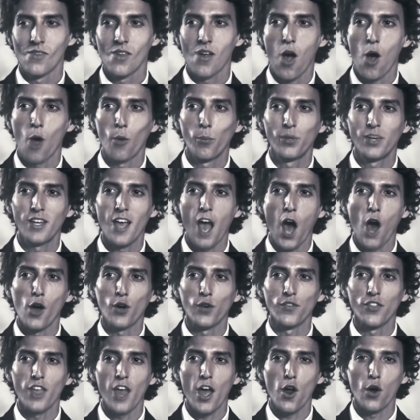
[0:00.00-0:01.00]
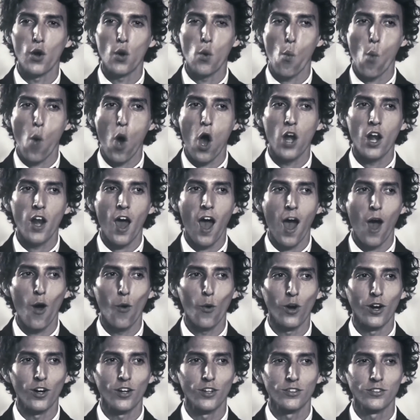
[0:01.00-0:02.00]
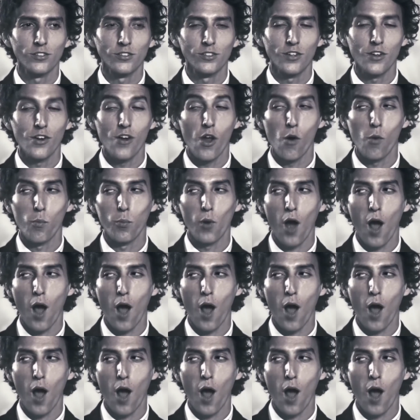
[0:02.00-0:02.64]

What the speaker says: I'll be out of there in 1 hour, no